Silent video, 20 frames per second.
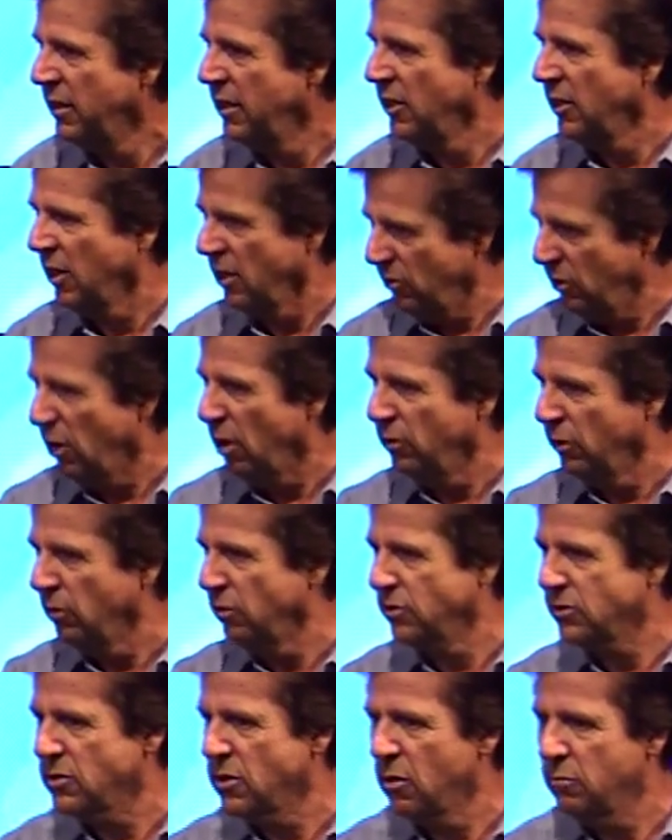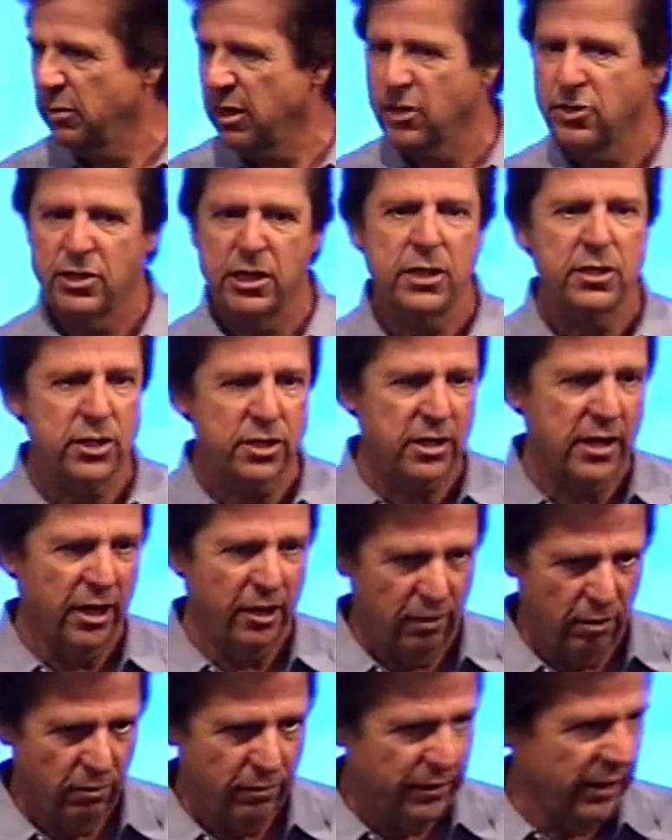Y'all, y'all know the song, Me and Jesus Got
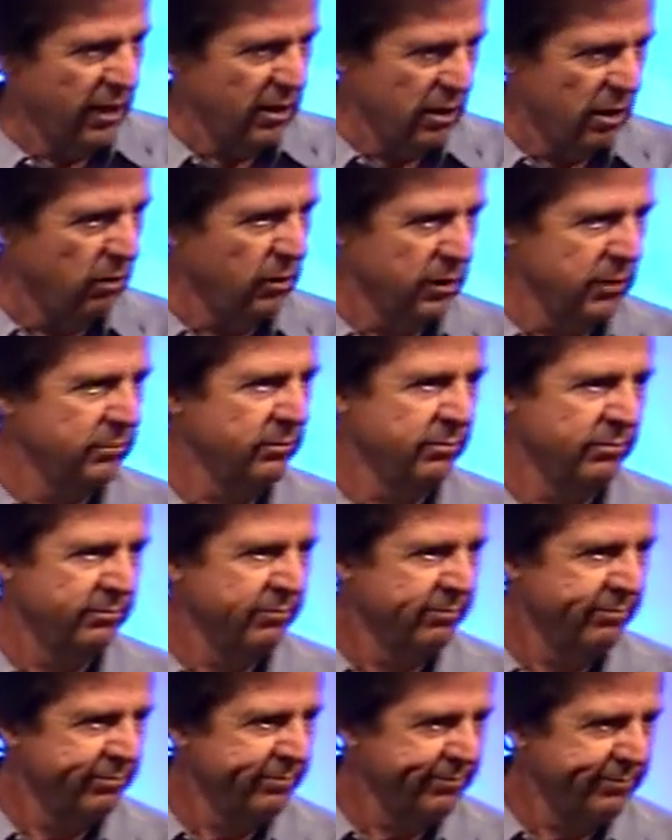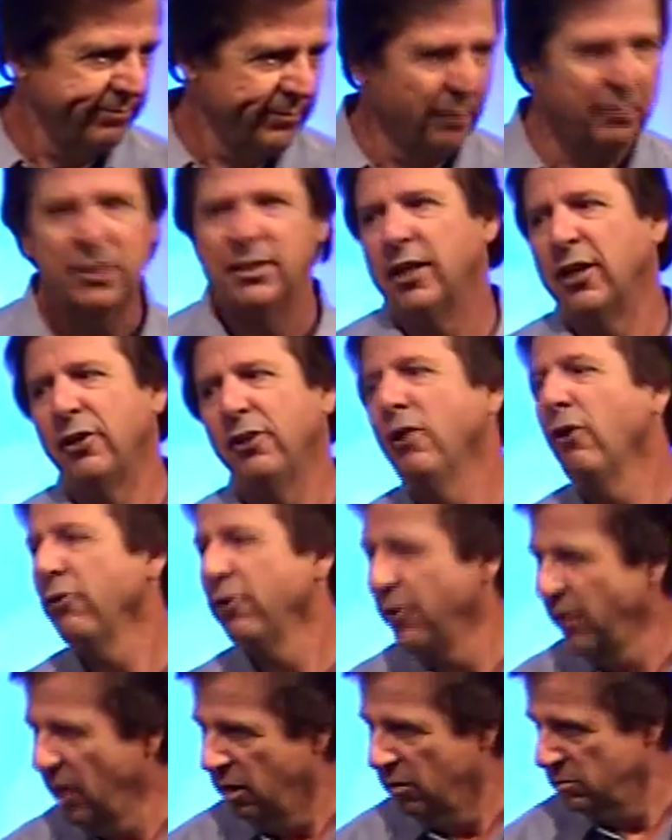Our Own Thing Going? Let me tell you, no,
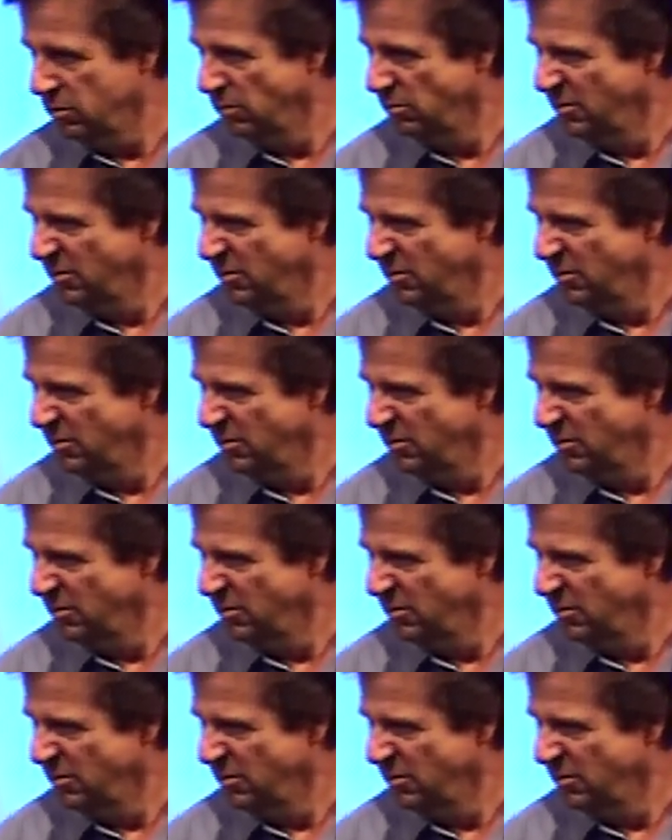you don't.